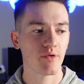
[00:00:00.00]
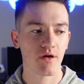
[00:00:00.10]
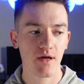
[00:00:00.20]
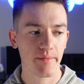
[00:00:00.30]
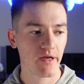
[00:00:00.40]

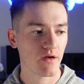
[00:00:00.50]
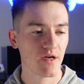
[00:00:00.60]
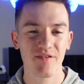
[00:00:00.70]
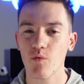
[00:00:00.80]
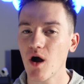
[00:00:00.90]
but I mean,
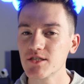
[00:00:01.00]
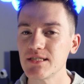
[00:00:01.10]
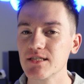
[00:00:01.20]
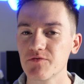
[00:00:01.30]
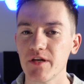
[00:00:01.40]
if you're
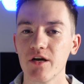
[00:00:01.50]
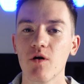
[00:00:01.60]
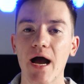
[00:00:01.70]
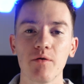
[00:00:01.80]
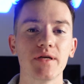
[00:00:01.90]
watching this
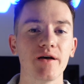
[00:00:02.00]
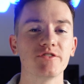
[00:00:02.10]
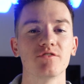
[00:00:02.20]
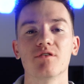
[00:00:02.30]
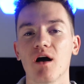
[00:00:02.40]
video, I would
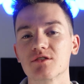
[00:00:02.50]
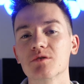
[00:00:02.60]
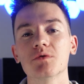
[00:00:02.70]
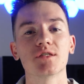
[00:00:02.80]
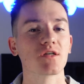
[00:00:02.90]
guess you're not
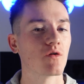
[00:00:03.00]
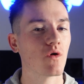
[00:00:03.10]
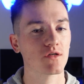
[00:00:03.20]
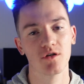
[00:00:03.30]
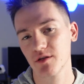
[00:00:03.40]
someone that's going to
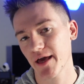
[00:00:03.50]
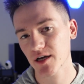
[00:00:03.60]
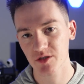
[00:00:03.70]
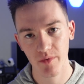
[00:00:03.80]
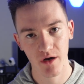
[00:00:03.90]
want to turn the
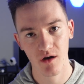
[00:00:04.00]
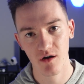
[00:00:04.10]
action button